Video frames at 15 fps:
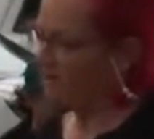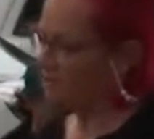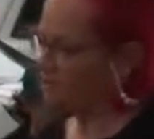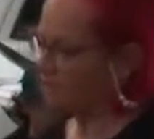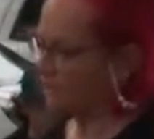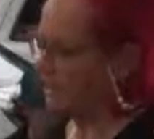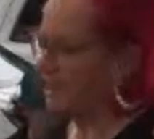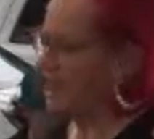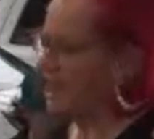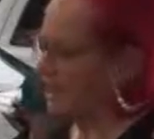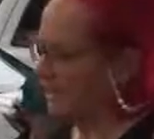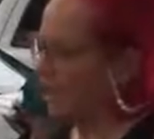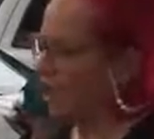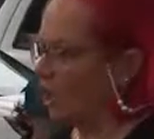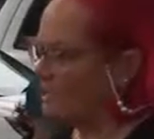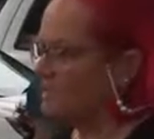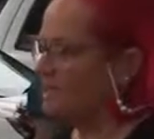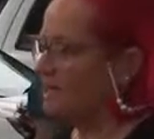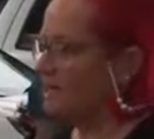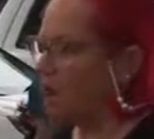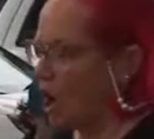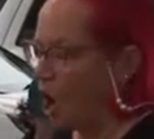country and he lost
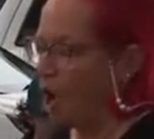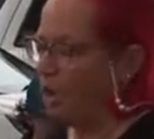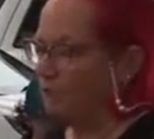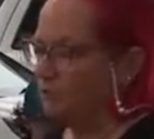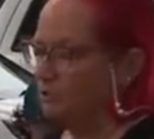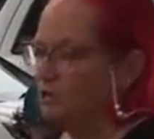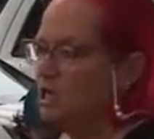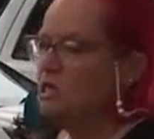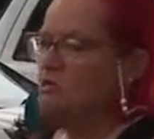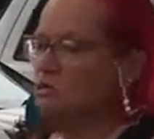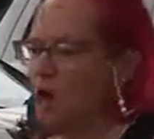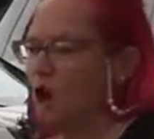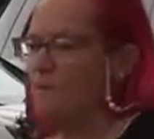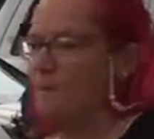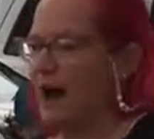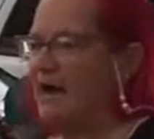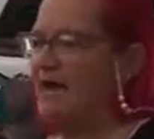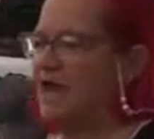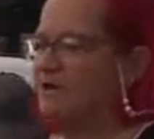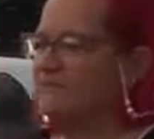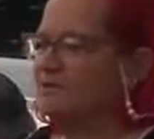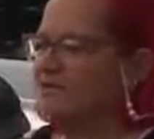it all.
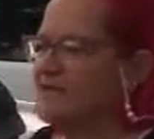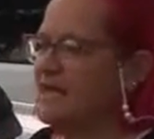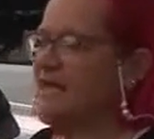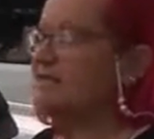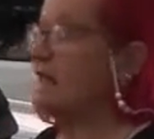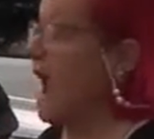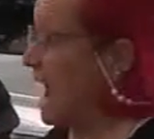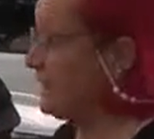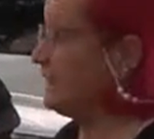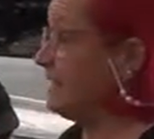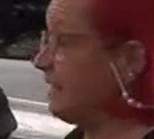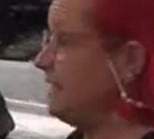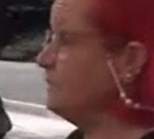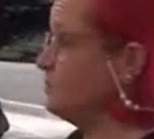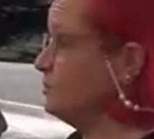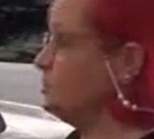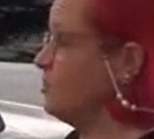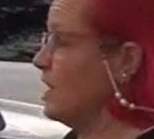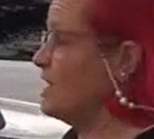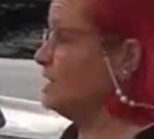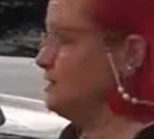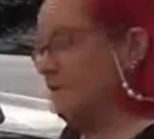Nobody ever says, I think I'll do
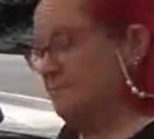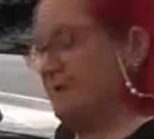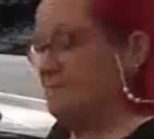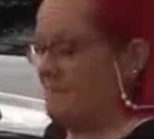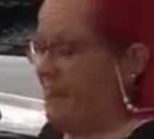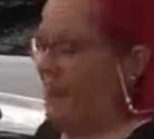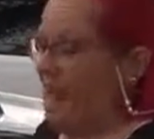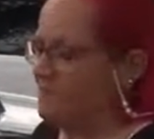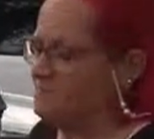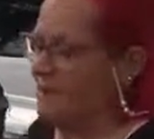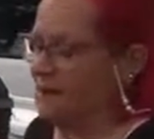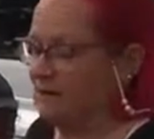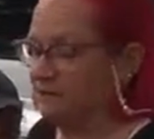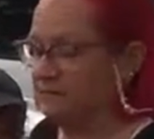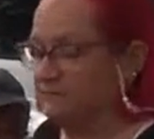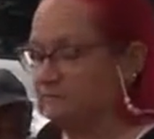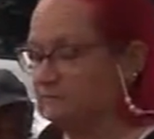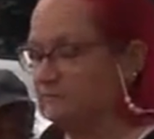drugs, it'll make my life better.